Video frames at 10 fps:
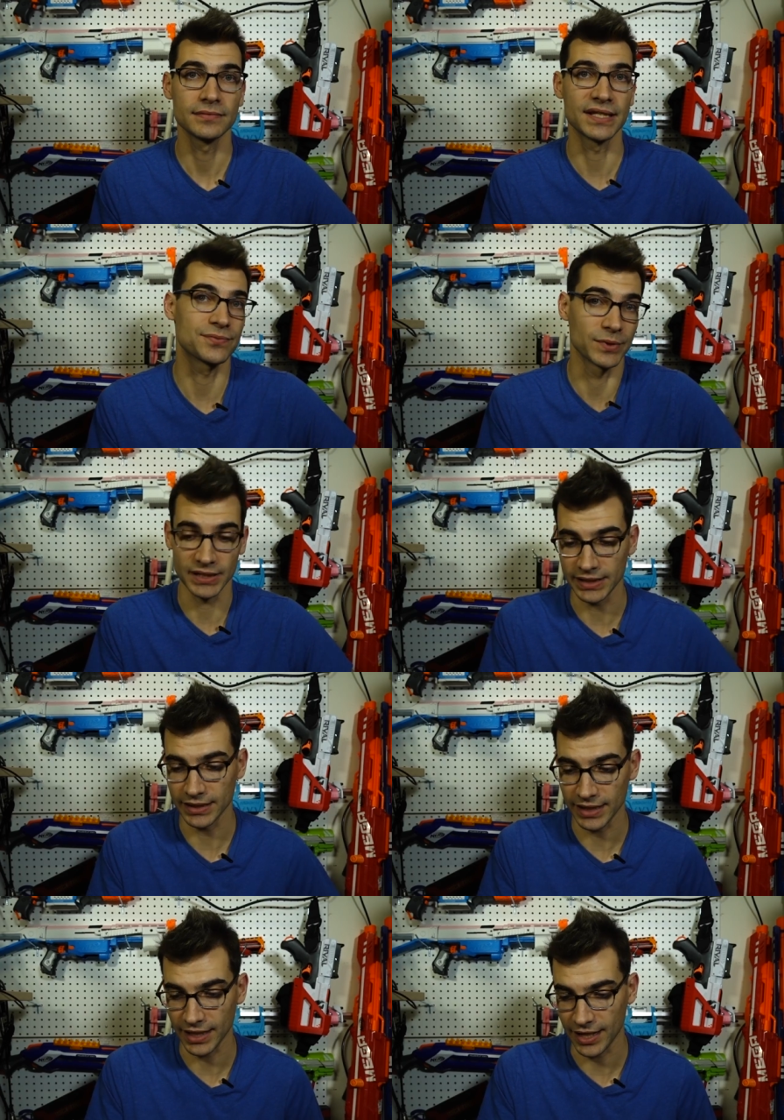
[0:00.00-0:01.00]
That's
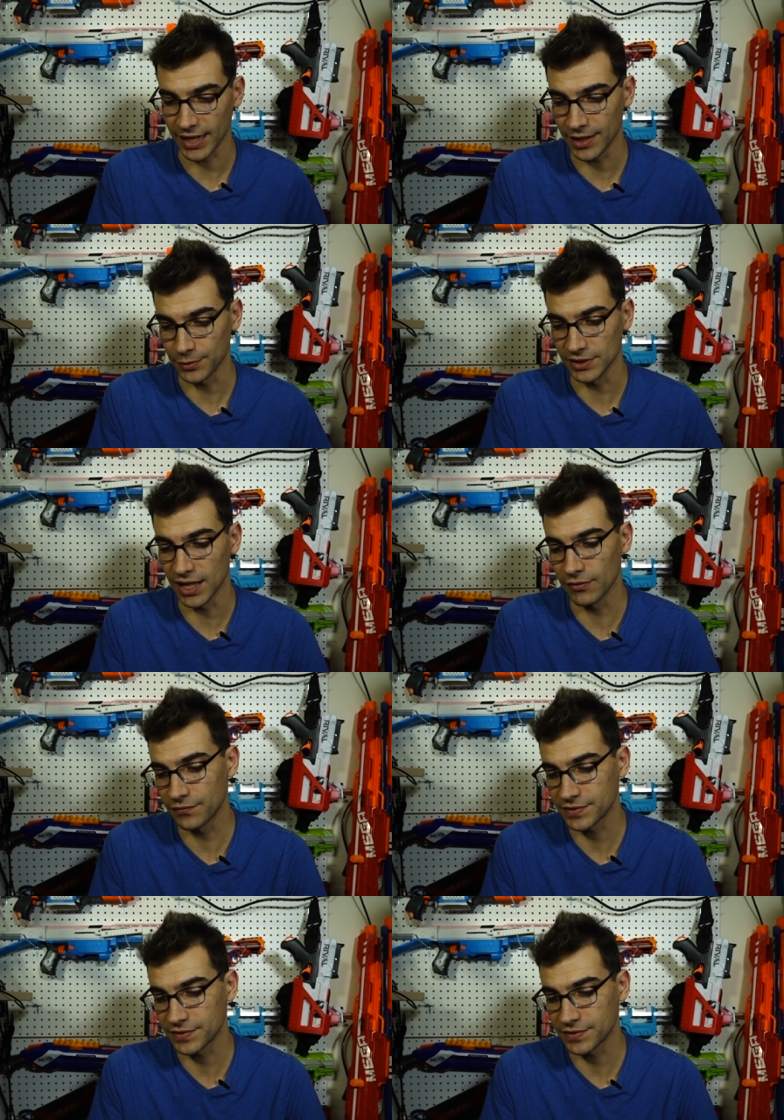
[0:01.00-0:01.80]
really, I, I would love